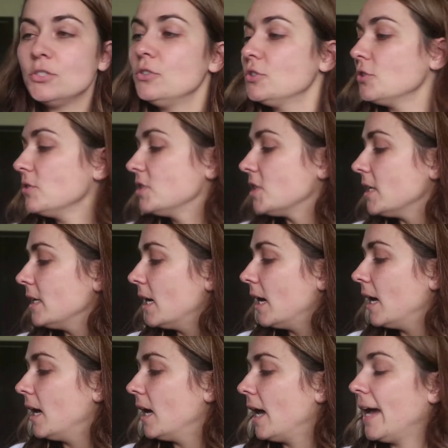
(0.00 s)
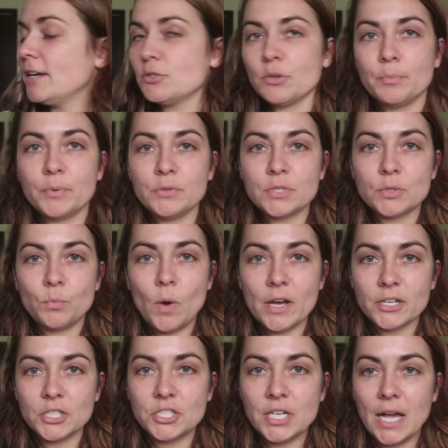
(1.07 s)
Neutrogena Hydro Boost
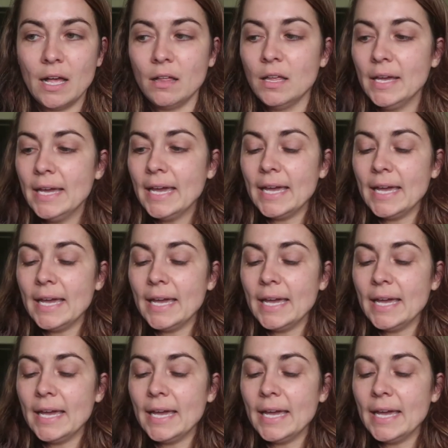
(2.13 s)
Water Gel.